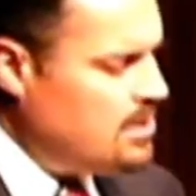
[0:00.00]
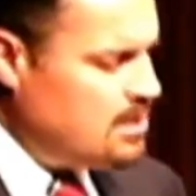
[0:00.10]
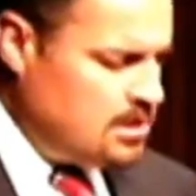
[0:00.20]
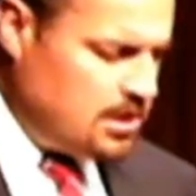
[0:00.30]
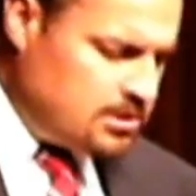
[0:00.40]

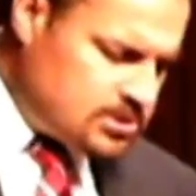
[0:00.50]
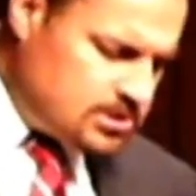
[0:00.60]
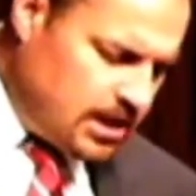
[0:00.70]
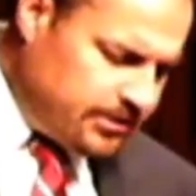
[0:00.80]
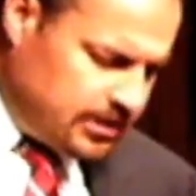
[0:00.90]
and there's
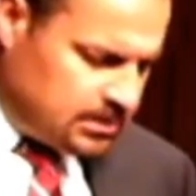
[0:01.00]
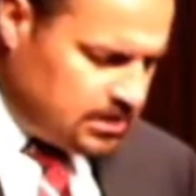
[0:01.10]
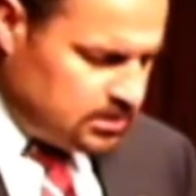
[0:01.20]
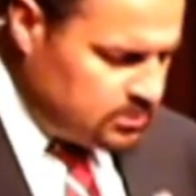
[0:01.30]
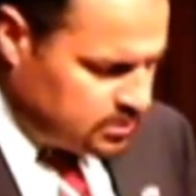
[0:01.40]
nothing
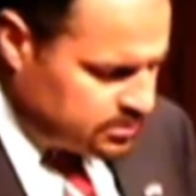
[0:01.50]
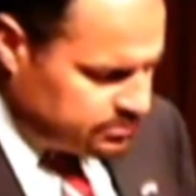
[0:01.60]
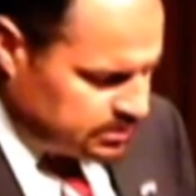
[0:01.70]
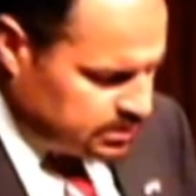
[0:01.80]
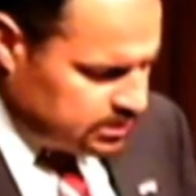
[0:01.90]
that you can
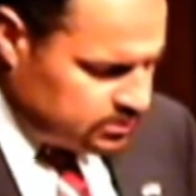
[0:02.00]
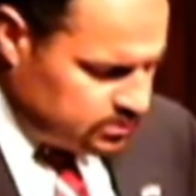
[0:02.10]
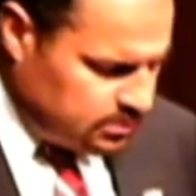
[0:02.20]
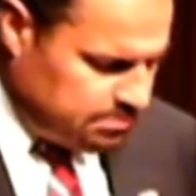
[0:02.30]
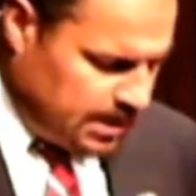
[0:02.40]
really
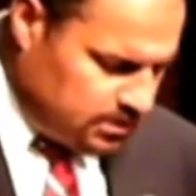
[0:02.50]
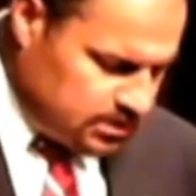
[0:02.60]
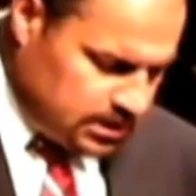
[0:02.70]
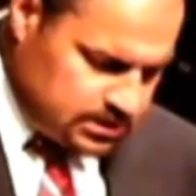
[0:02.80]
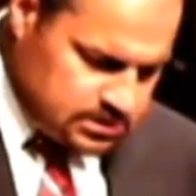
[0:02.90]
do about
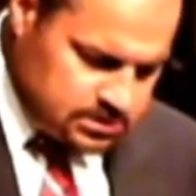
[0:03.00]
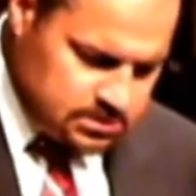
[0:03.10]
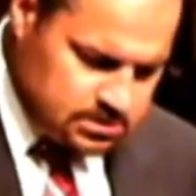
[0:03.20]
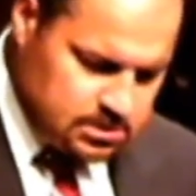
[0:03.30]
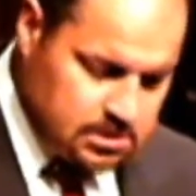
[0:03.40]
it?
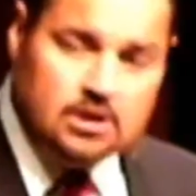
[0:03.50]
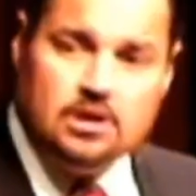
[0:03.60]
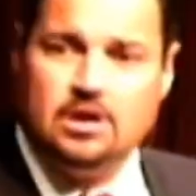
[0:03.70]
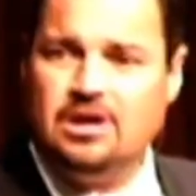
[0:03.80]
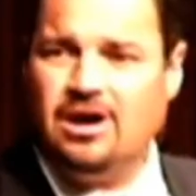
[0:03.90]

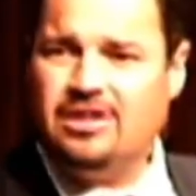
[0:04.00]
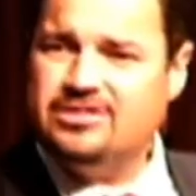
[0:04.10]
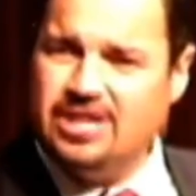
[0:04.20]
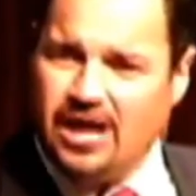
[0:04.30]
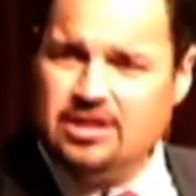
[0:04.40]
I'll
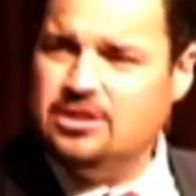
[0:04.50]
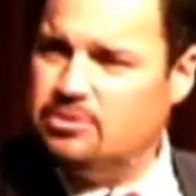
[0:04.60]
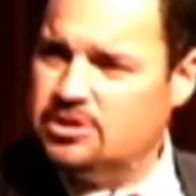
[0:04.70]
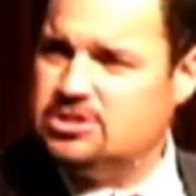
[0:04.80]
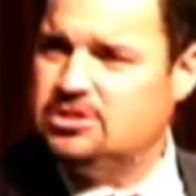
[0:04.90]
tell you
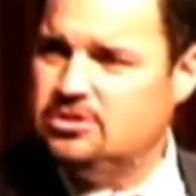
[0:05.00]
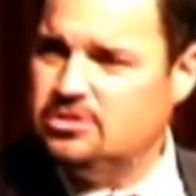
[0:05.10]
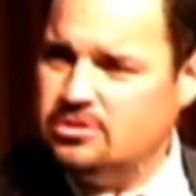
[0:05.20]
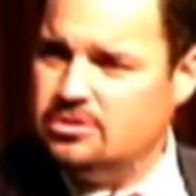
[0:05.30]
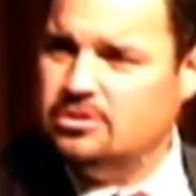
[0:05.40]
what you
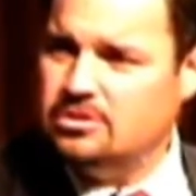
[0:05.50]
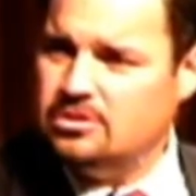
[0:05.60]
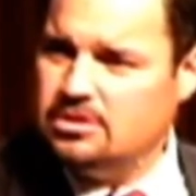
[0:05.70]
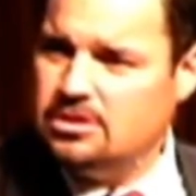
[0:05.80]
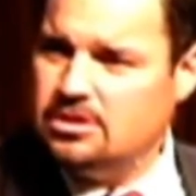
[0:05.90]
do.
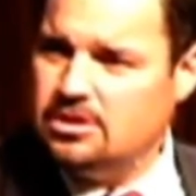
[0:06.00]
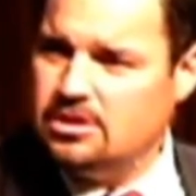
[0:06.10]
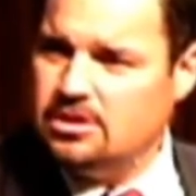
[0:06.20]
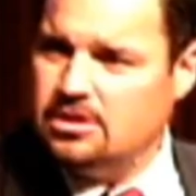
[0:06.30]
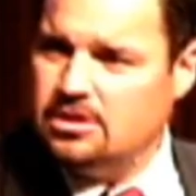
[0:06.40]

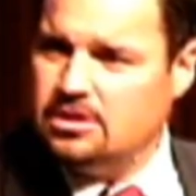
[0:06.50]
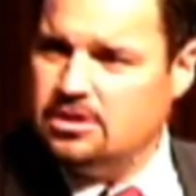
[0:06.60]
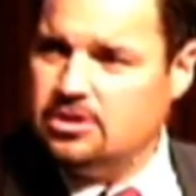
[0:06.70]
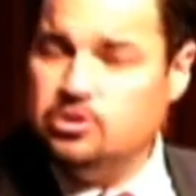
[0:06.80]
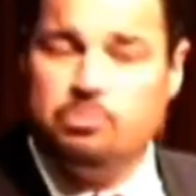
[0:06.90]

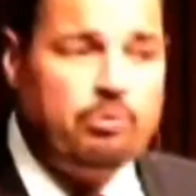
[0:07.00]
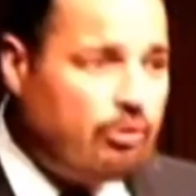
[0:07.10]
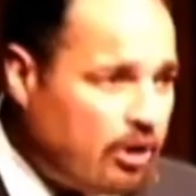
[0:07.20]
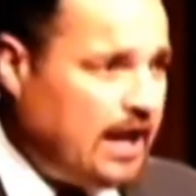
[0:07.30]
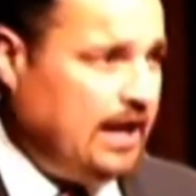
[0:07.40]
You
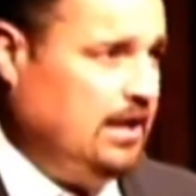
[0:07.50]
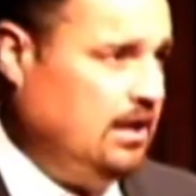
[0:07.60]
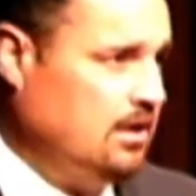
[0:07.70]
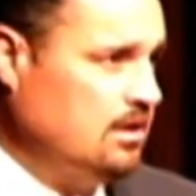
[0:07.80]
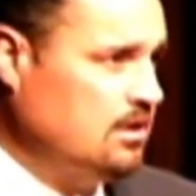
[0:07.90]
pray.
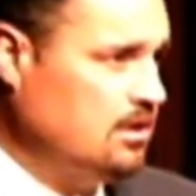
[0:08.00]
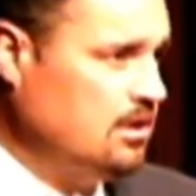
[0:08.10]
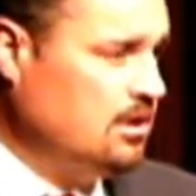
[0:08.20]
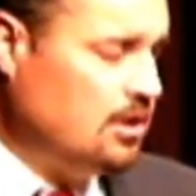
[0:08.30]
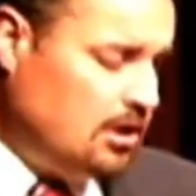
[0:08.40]

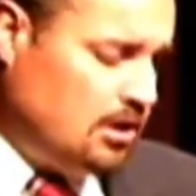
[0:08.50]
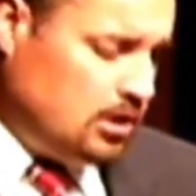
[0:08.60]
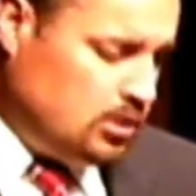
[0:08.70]
You